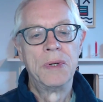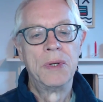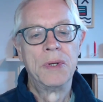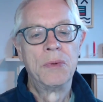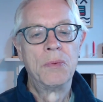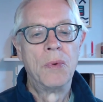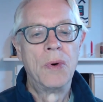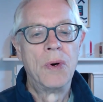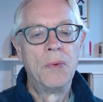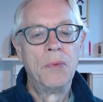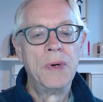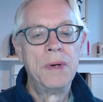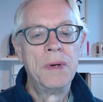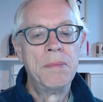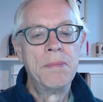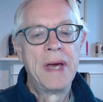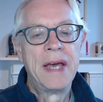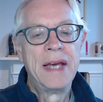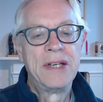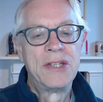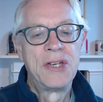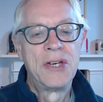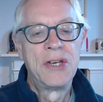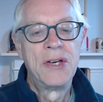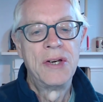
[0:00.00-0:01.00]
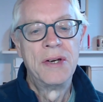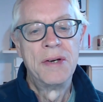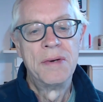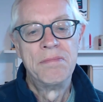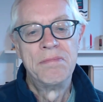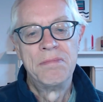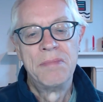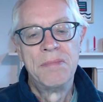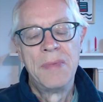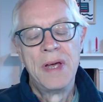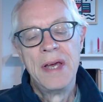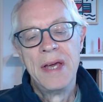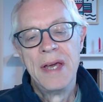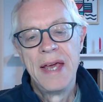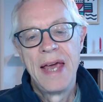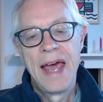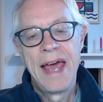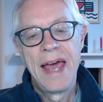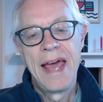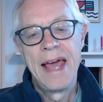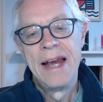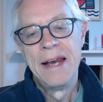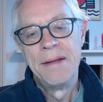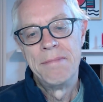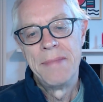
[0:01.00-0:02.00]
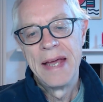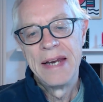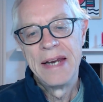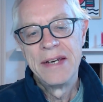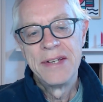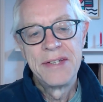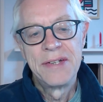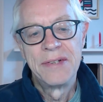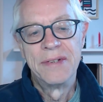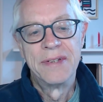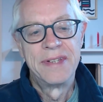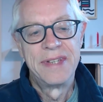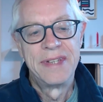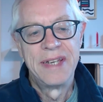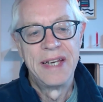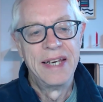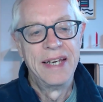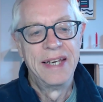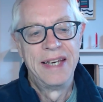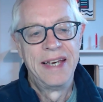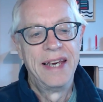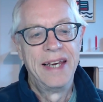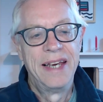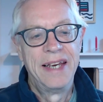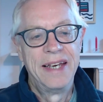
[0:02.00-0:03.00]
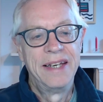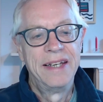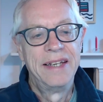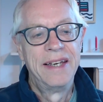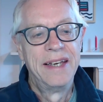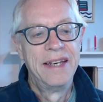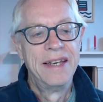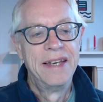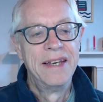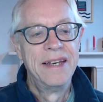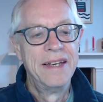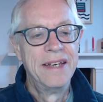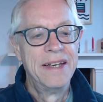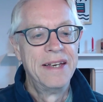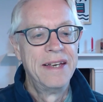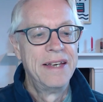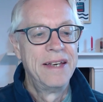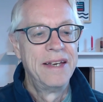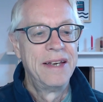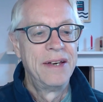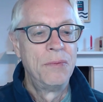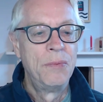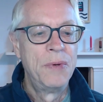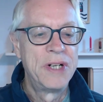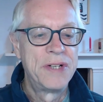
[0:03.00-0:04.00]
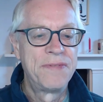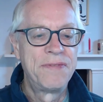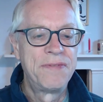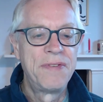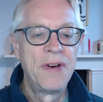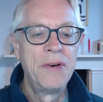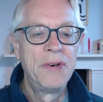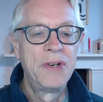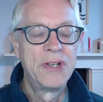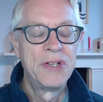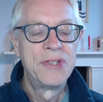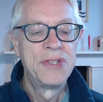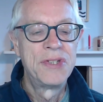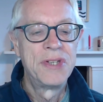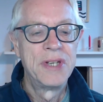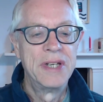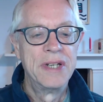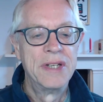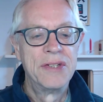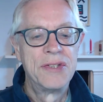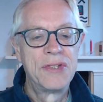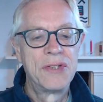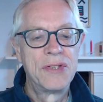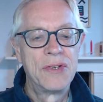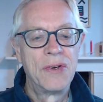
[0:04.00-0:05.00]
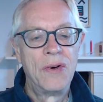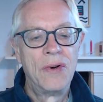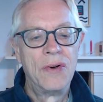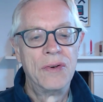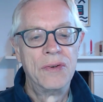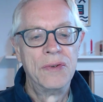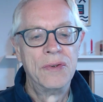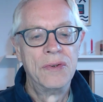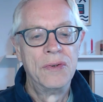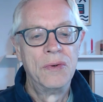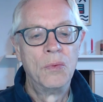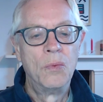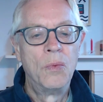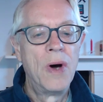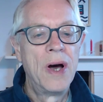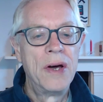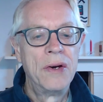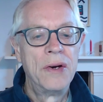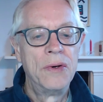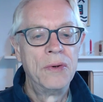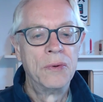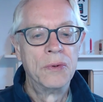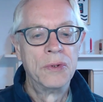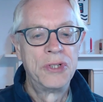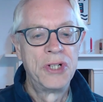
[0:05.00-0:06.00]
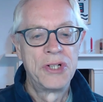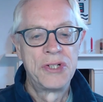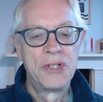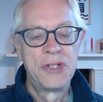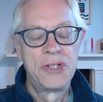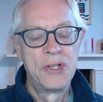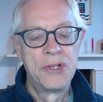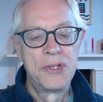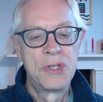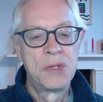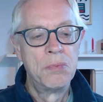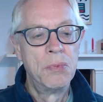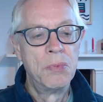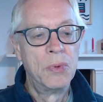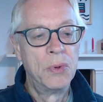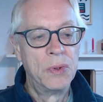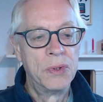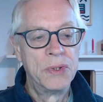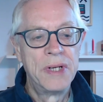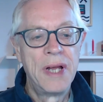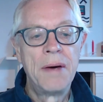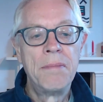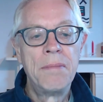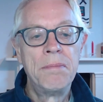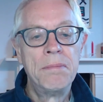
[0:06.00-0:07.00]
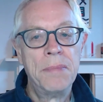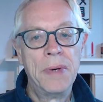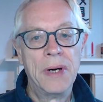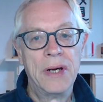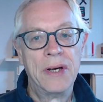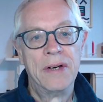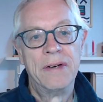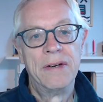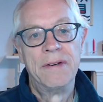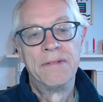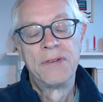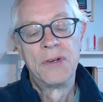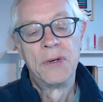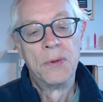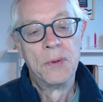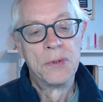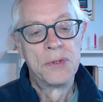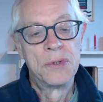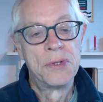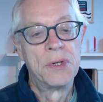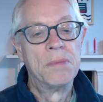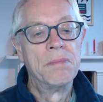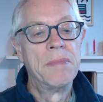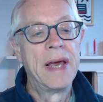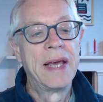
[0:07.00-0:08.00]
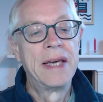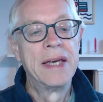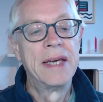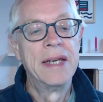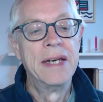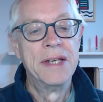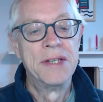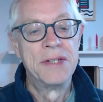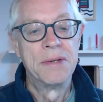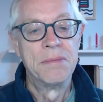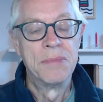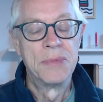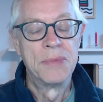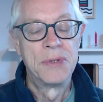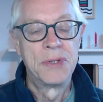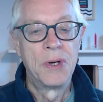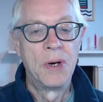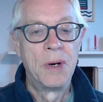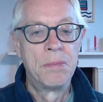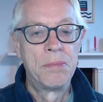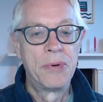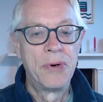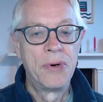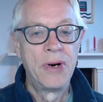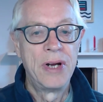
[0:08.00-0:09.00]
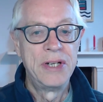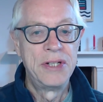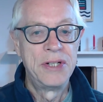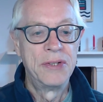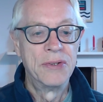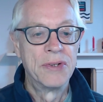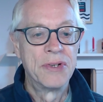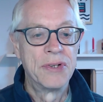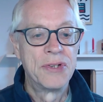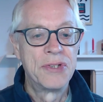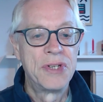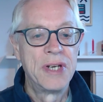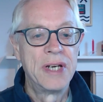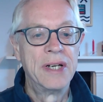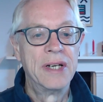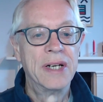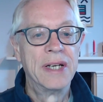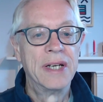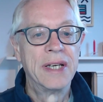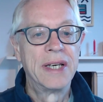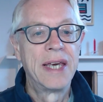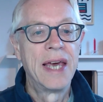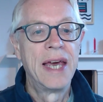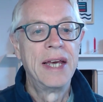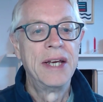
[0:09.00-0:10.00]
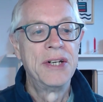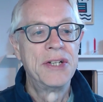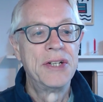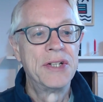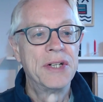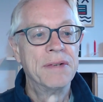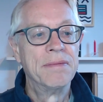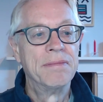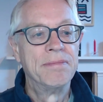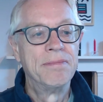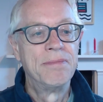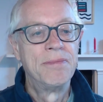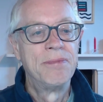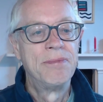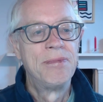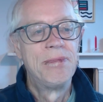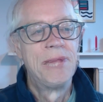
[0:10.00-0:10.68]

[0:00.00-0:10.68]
with what we may term elemental thinking, which focuses on one or just a small number of causal mechanisms operating on a single occasion.